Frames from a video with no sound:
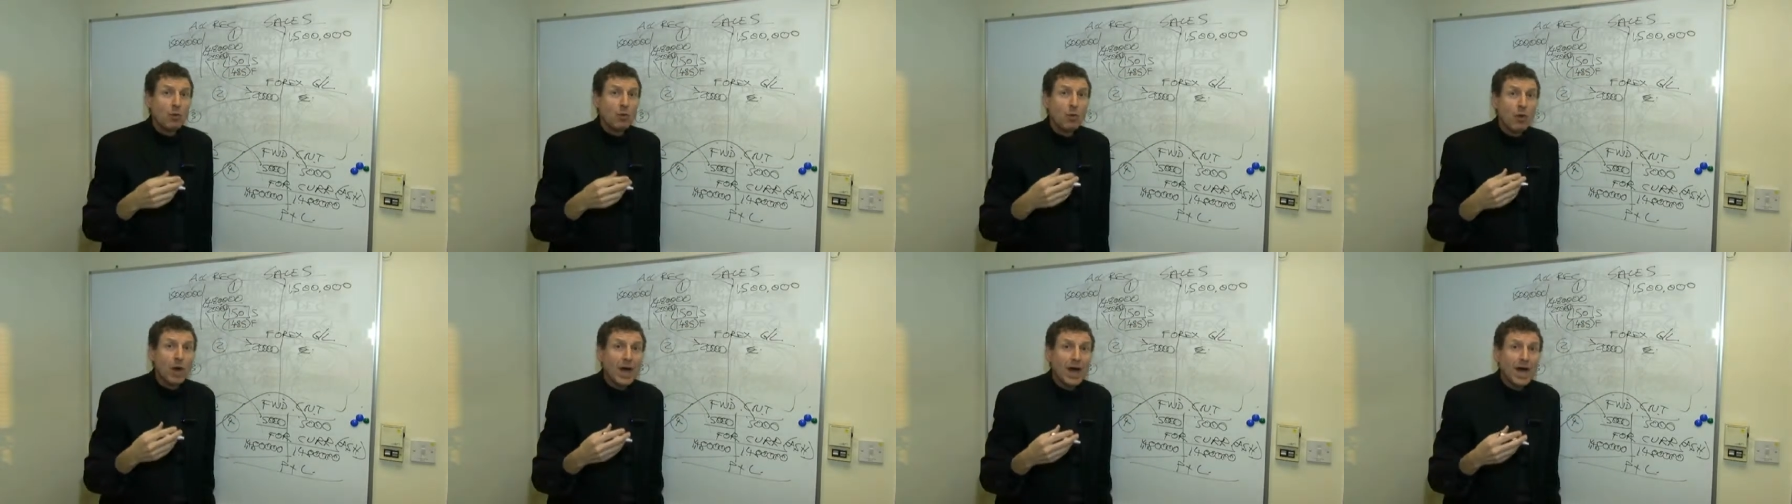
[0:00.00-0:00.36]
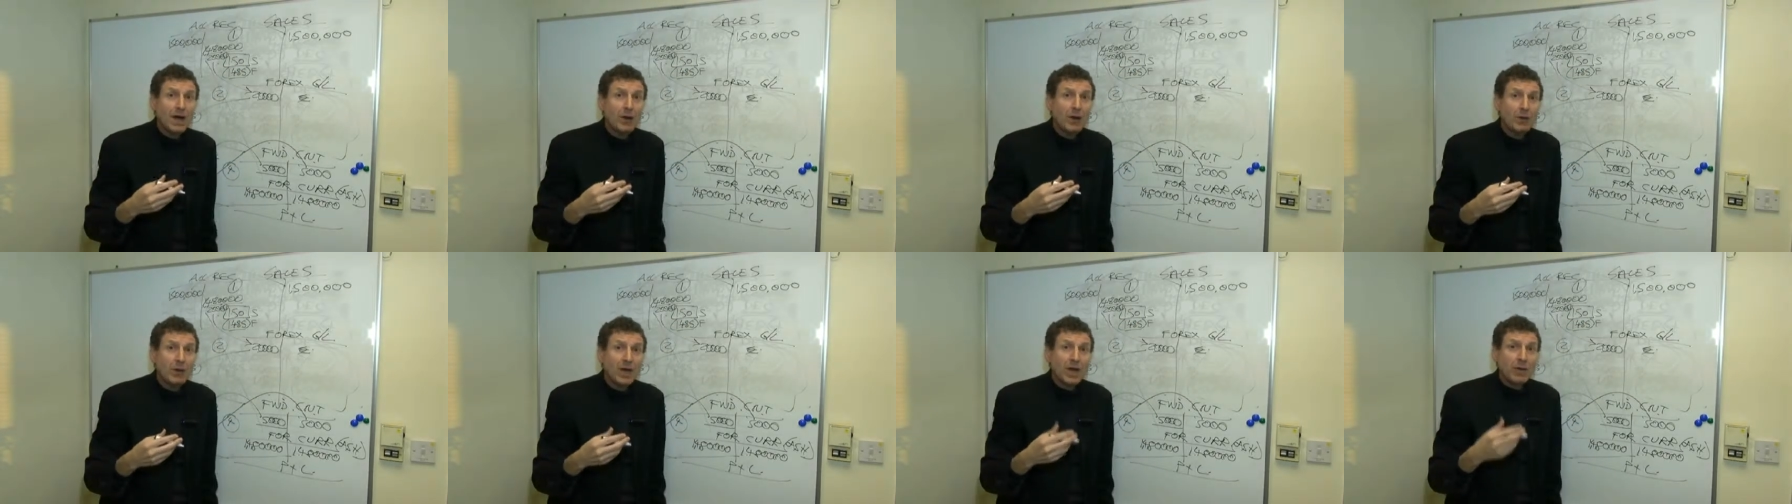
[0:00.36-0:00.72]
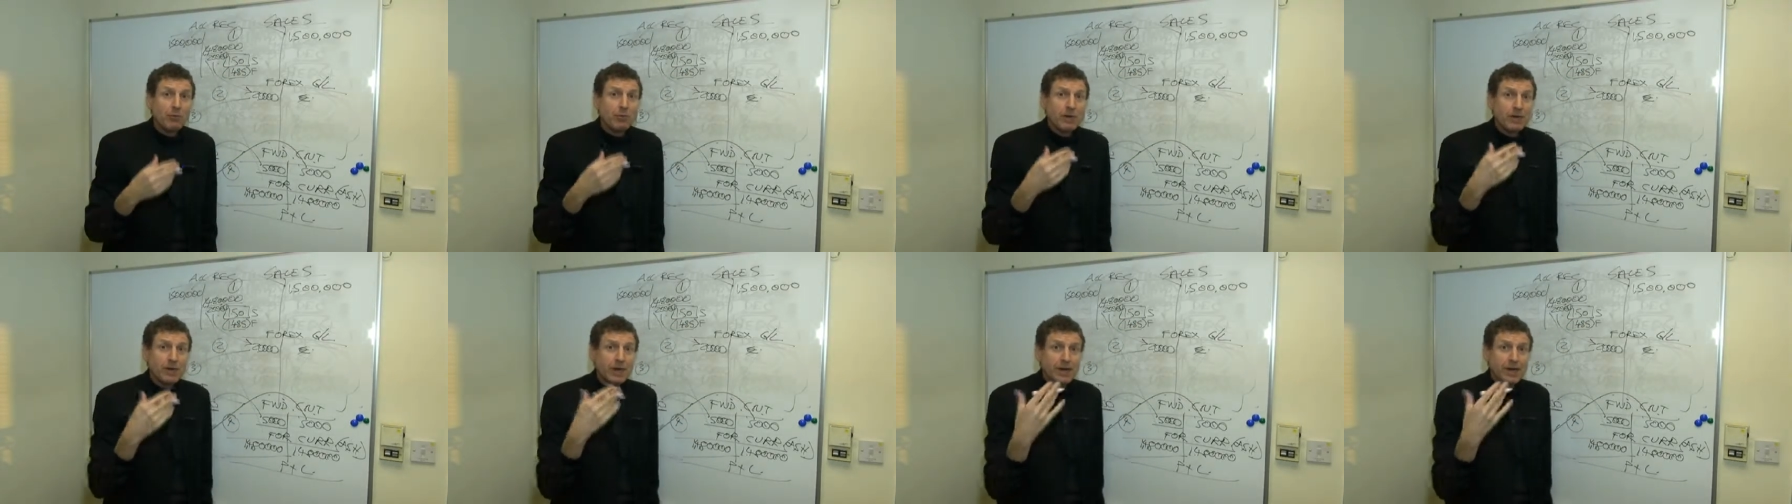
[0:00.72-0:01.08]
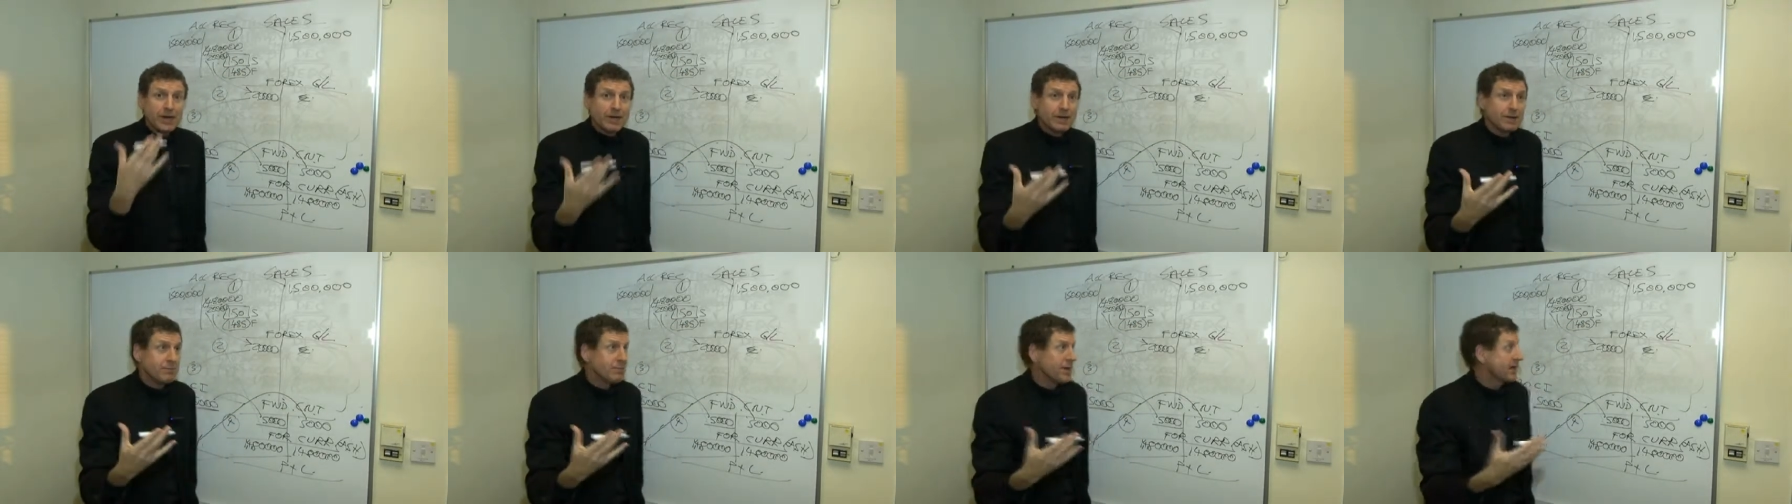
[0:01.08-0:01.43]
Wow, we not
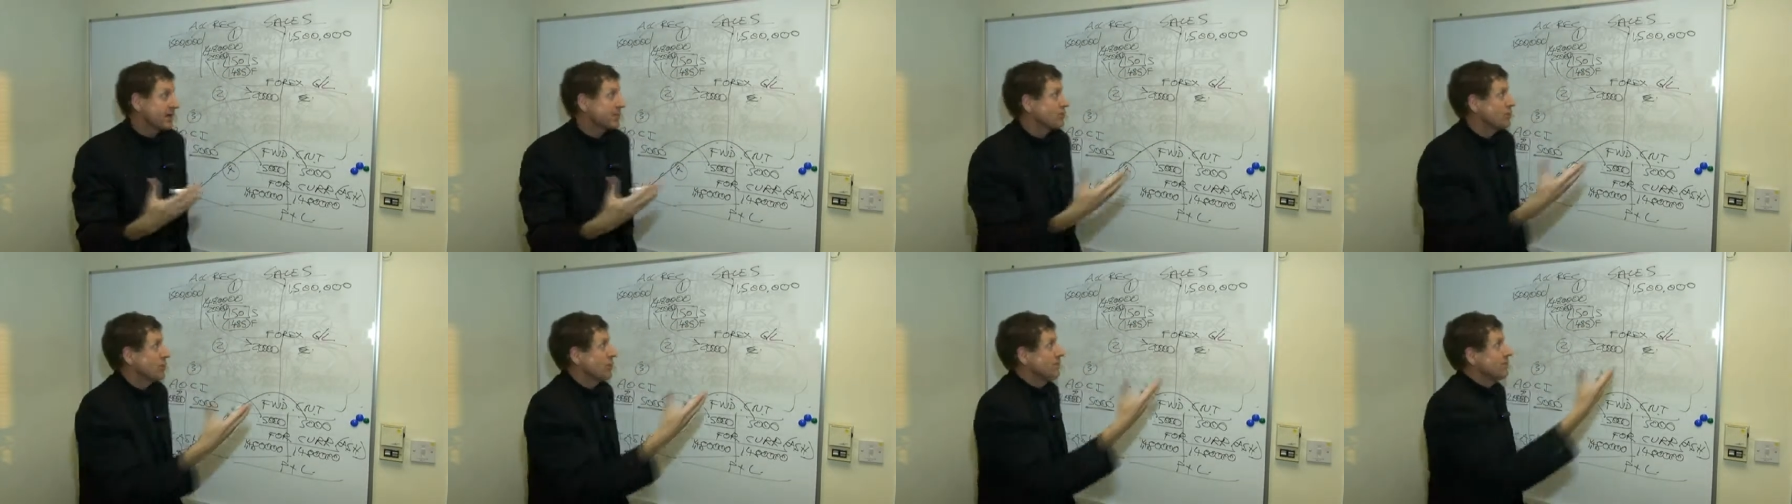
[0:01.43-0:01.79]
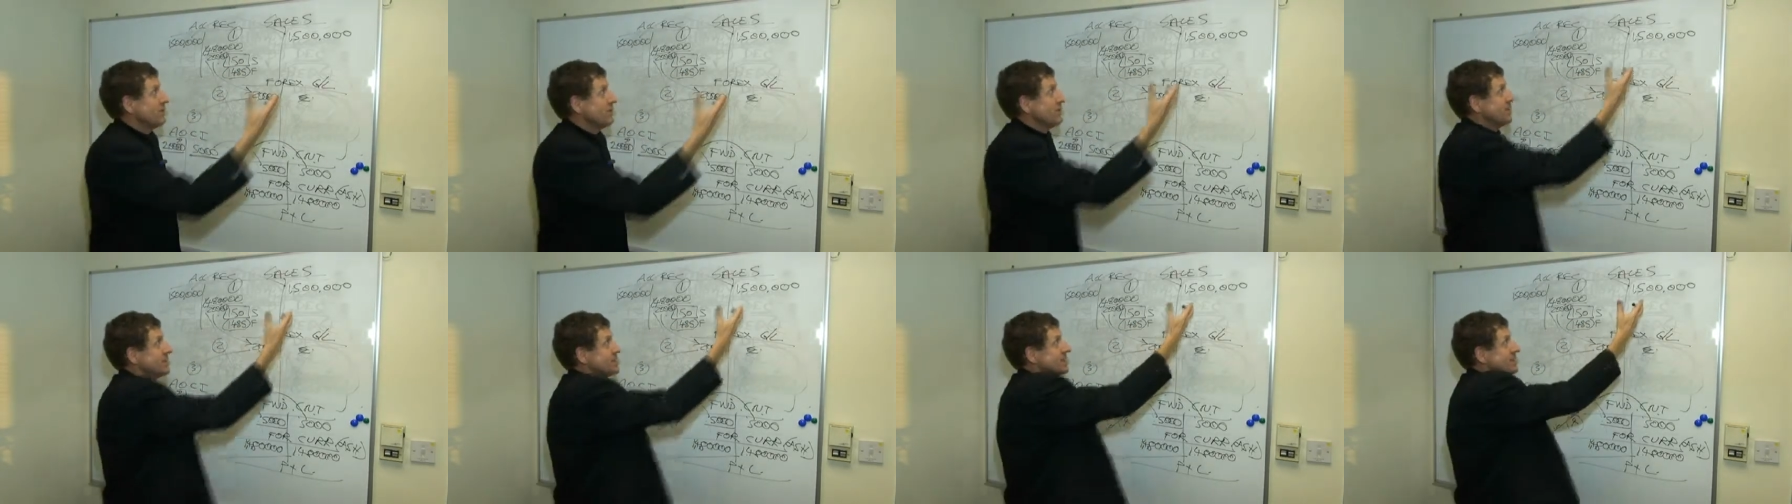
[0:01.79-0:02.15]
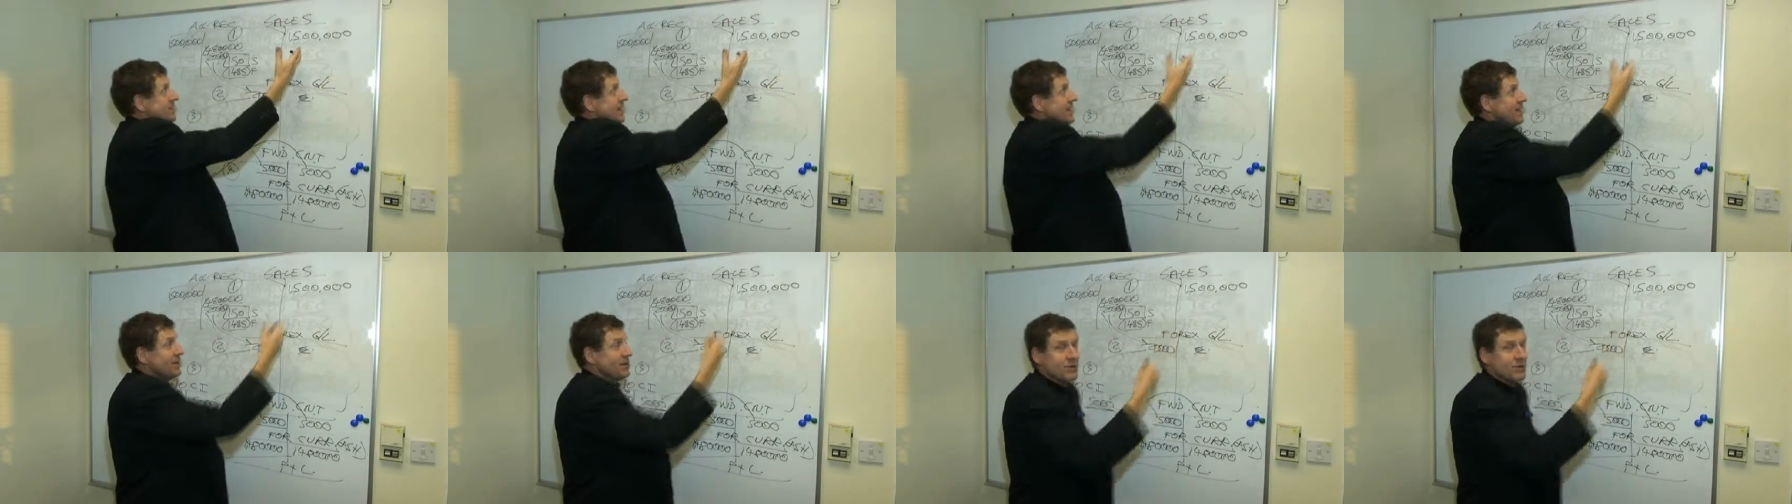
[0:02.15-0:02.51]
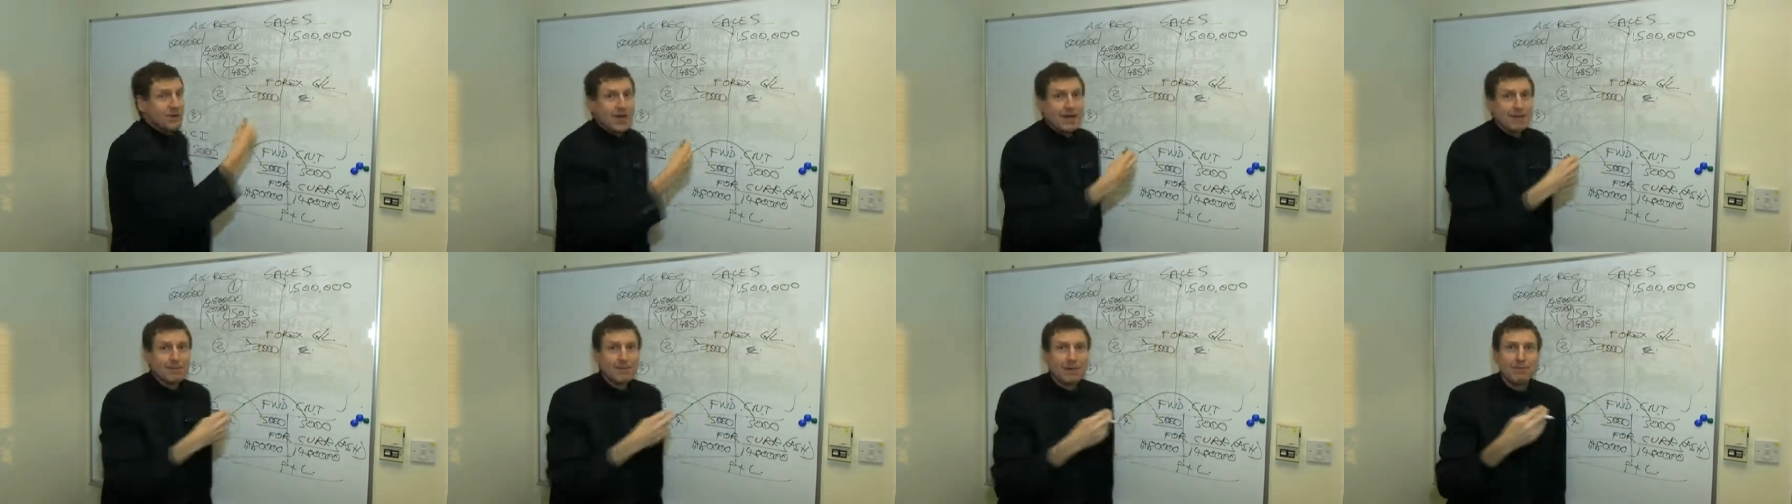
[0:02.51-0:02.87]
only make profit on the sale,